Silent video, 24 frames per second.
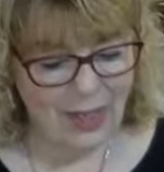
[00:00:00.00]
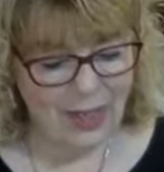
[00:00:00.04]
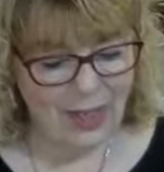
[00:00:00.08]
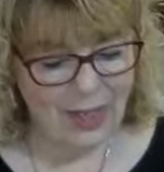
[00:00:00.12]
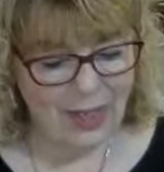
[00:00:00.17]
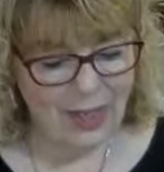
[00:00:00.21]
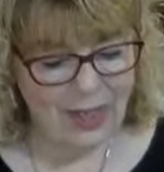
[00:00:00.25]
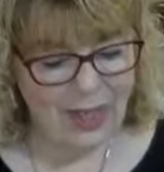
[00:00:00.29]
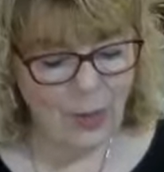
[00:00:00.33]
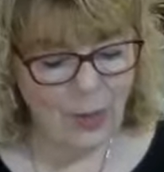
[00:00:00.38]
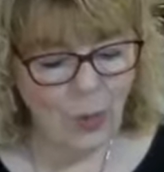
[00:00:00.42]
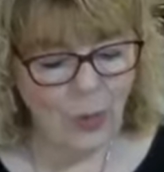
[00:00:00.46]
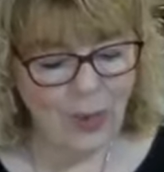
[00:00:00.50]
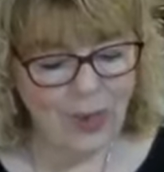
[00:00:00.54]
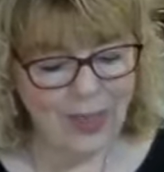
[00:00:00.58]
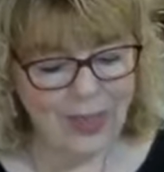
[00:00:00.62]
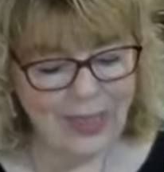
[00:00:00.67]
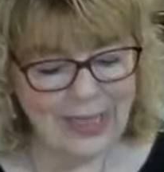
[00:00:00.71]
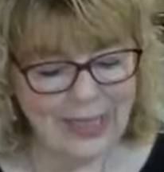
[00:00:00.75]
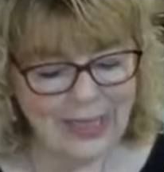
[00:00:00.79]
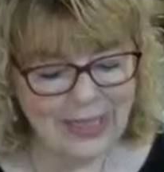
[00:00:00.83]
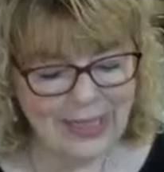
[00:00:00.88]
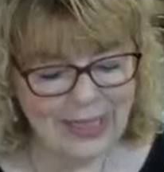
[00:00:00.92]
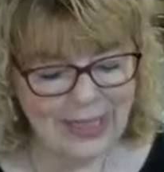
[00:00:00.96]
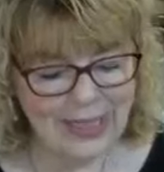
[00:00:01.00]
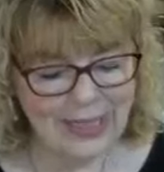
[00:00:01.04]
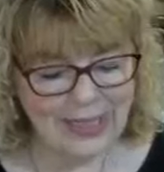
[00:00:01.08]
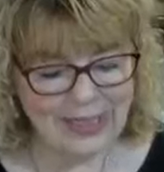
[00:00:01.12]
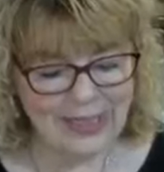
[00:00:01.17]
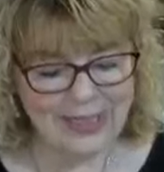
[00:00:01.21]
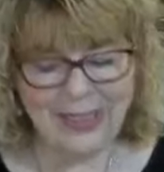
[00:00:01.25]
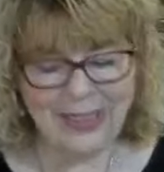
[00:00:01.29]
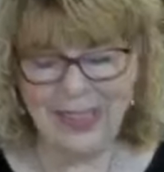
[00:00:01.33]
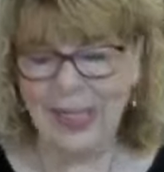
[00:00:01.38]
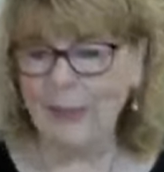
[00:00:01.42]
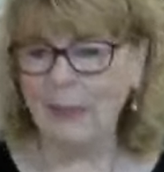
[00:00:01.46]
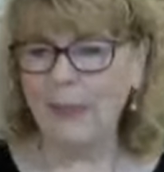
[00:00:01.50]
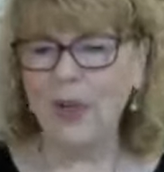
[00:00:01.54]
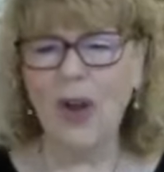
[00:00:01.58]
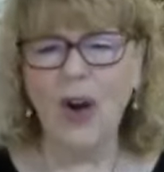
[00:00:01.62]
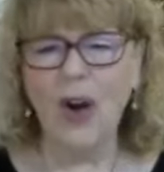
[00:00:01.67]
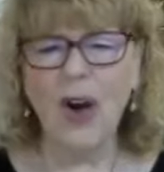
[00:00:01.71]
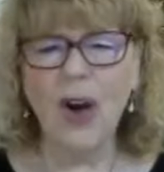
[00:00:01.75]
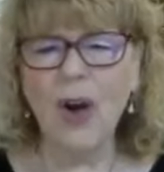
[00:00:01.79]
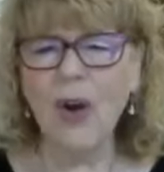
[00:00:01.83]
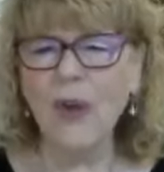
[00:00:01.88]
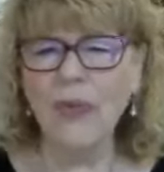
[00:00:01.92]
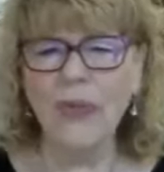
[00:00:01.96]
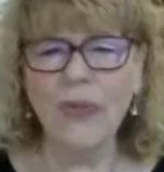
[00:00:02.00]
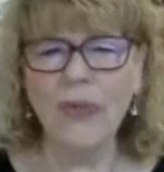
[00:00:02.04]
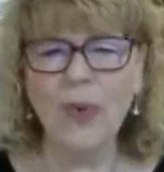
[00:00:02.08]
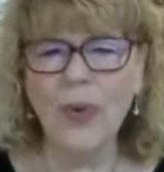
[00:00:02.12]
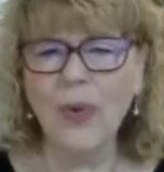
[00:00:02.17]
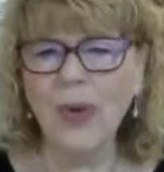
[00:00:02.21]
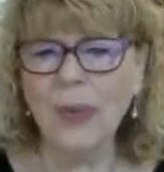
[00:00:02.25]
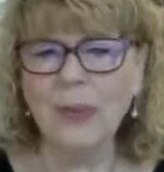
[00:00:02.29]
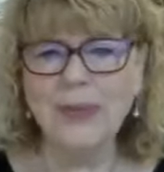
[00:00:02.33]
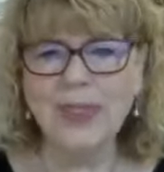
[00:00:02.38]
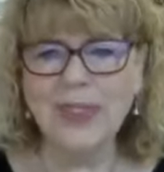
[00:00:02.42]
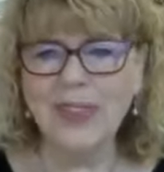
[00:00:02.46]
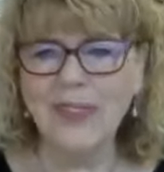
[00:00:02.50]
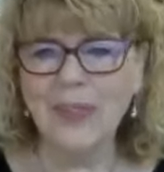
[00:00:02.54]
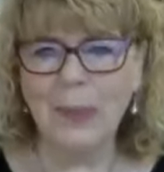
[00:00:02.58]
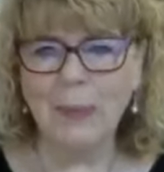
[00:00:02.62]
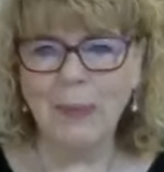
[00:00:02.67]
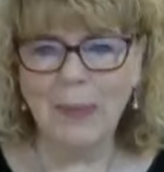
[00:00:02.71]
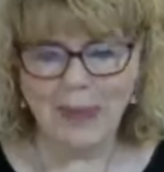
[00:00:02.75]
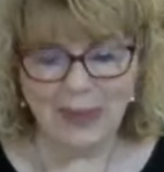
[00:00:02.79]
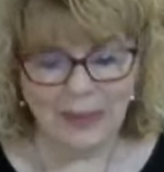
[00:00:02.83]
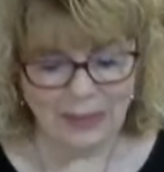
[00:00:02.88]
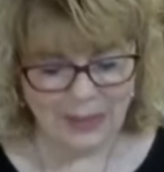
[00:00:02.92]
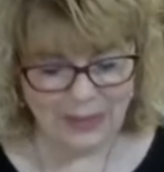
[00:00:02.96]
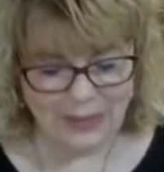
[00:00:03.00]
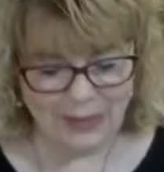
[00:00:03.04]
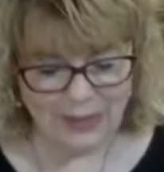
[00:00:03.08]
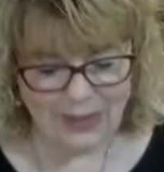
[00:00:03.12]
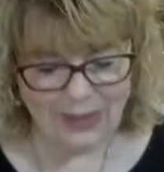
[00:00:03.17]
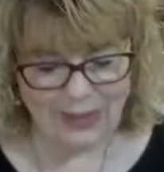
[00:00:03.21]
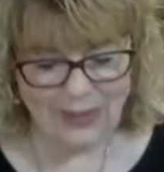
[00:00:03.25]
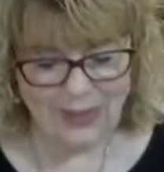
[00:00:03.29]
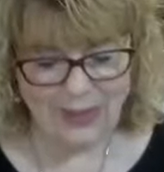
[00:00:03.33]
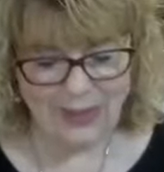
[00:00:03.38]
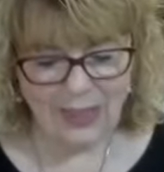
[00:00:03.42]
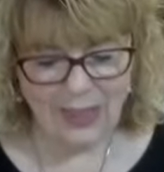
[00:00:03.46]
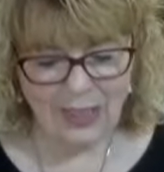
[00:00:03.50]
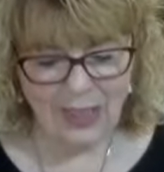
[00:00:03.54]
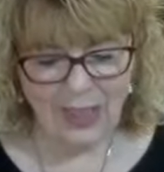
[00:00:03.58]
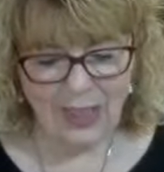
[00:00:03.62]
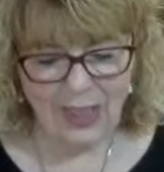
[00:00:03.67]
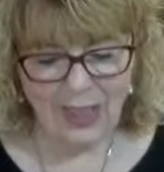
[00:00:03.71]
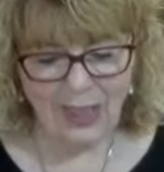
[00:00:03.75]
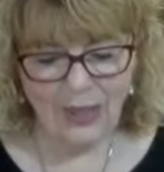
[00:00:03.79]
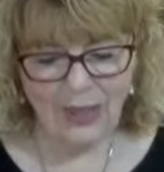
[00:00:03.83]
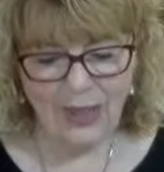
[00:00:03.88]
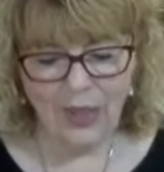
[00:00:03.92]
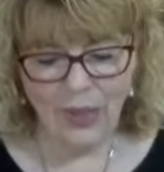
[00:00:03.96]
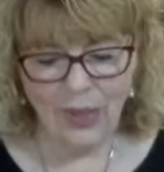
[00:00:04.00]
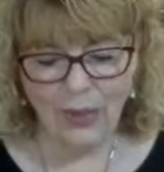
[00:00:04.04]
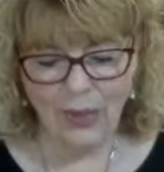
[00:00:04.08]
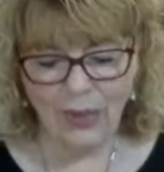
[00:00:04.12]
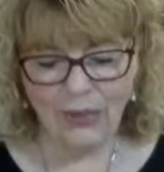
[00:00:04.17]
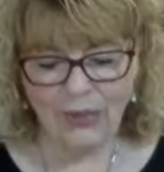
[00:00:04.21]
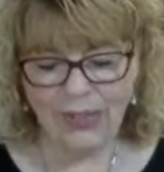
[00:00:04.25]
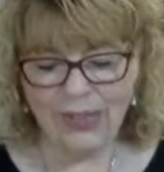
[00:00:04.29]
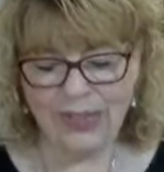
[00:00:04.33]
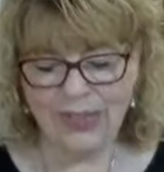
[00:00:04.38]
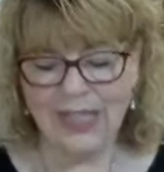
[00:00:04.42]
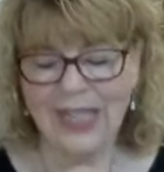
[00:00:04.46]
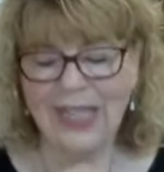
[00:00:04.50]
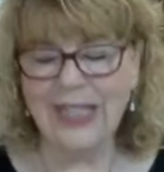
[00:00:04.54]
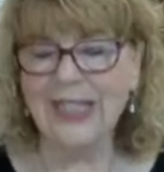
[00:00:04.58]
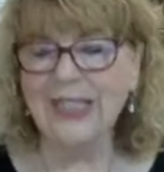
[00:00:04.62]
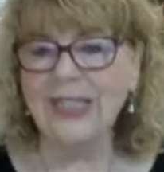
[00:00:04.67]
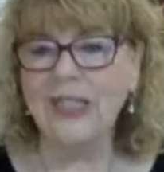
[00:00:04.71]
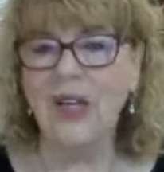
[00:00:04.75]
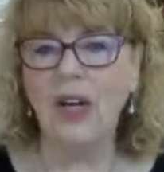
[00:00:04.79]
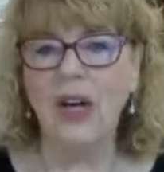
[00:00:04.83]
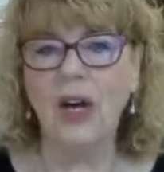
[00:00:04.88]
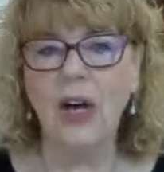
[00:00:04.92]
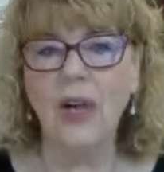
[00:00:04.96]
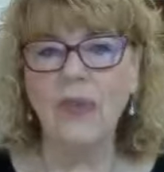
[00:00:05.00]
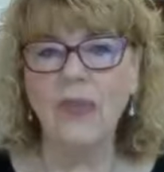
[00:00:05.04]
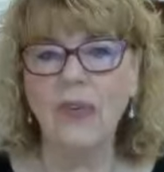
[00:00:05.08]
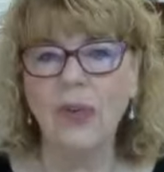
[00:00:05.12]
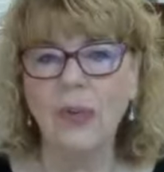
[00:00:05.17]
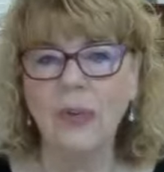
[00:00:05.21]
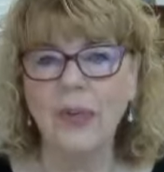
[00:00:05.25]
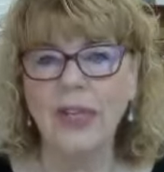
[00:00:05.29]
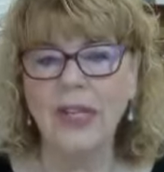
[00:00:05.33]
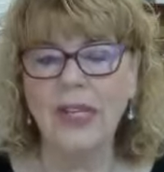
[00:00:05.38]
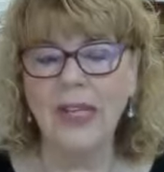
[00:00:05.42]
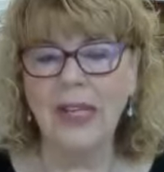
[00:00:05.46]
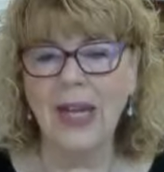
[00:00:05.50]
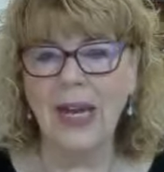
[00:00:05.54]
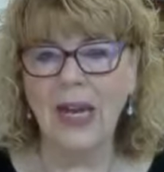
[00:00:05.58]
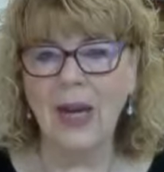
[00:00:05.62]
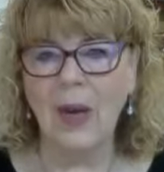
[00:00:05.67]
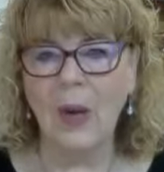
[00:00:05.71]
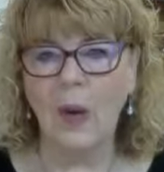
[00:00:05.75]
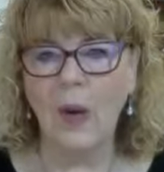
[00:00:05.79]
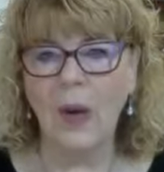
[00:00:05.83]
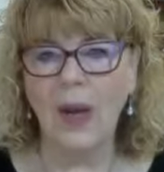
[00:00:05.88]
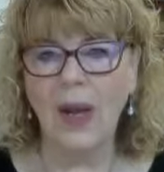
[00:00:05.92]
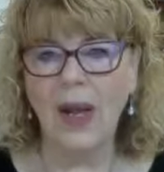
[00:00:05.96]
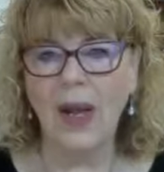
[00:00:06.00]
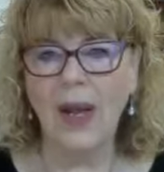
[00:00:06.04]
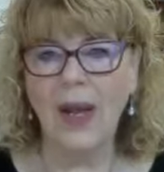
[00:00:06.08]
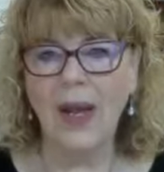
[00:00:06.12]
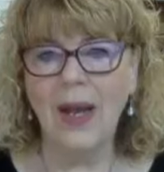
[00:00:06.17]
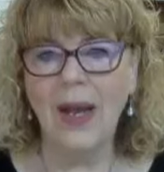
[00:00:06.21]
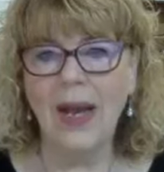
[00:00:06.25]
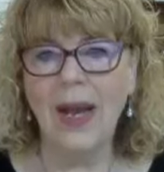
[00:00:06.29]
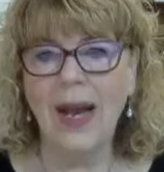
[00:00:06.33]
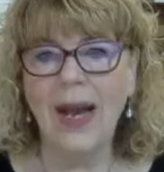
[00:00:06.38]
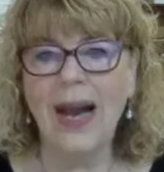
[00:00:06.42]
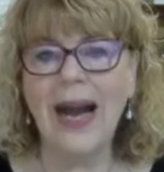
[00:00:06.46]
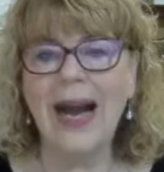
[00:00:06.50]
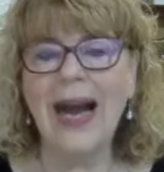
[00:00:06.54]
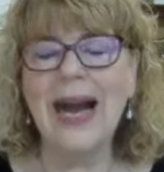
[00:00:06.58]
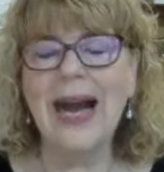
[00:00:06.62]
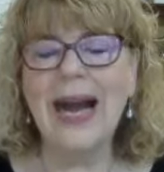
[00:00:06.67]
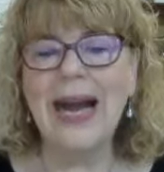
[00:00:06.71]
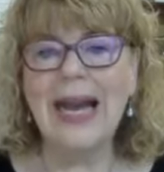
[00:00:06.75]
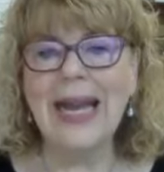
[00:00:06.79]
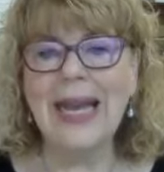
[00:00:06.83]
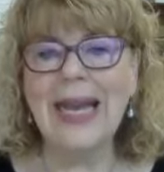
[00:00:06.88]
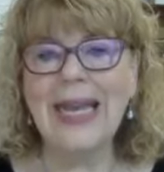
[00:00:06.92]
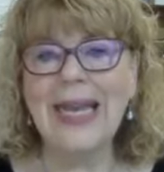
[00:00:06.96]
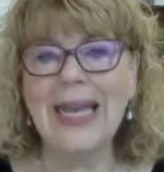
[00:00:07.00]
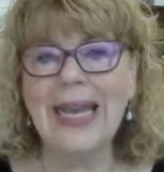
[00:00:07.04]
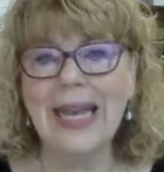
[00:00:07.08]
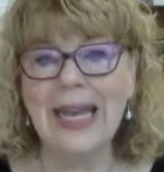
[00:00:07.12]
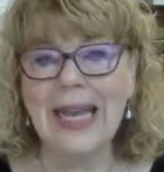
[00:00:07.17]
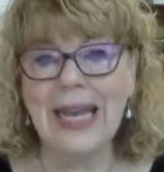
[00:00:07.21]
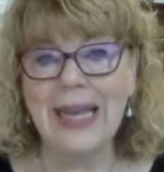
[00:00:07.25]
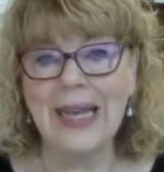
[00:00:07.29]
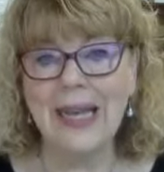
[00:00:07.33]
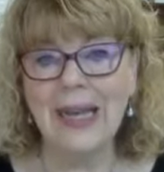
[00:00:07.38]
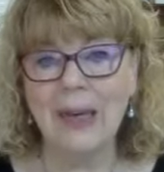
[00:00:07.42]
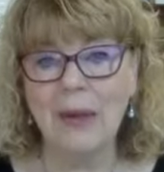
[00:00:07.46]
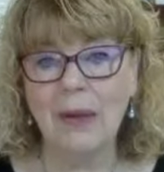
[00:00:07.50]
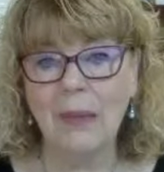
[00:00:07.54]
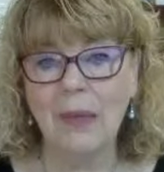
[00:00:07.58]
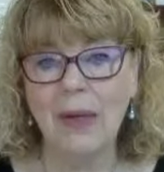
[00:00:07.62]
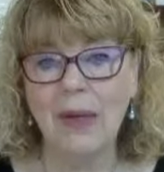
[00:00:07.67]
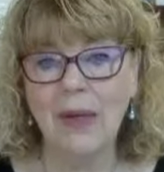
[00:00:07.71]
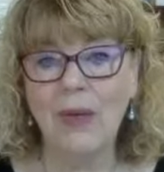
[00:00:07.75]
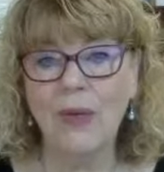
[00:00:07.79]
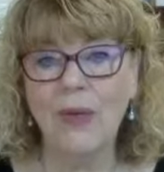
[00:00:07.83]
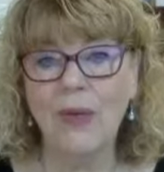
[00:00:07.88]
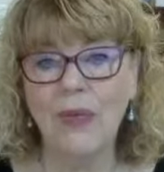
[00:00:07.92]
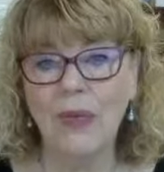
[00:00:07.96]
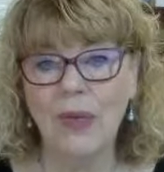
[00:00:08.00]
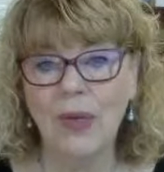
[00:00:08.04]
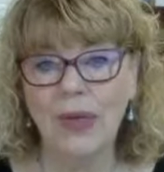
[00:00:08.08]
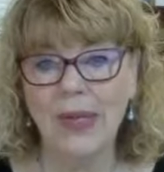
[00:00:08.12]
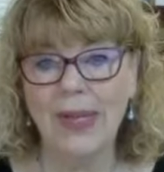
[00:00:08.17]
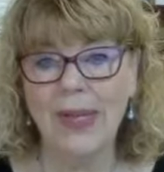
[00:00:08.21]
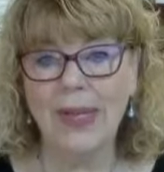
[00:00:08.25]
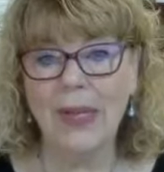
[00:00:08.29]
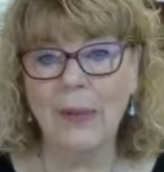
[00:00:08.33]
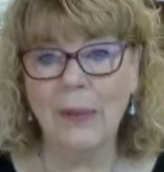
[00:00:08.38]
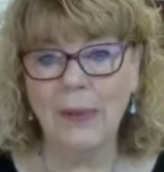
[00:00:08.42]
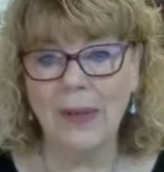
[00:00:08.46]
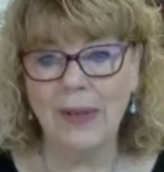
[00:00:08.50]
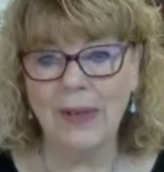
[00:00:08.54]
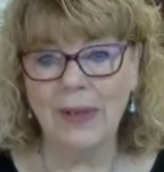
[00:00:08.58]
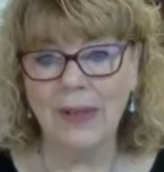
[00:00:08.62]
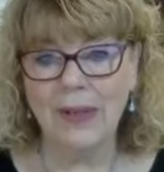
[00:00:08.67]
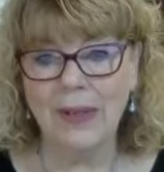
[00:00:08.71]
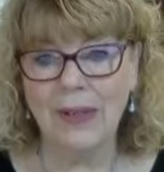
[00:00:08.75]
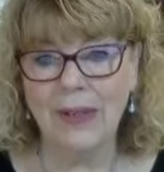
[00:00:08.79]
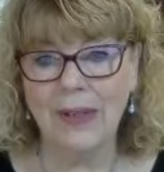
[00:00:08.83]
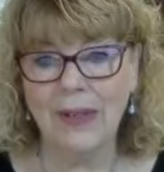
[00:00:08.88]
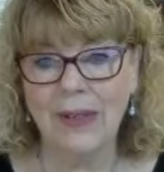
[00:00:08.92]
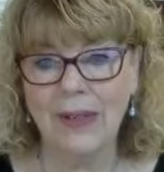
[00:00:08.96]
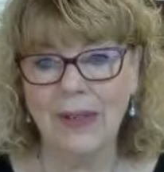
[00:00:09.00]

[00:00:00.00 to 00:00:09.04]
I willingly accept all forms of abundance the universe has to offer me now. I am fully abundant.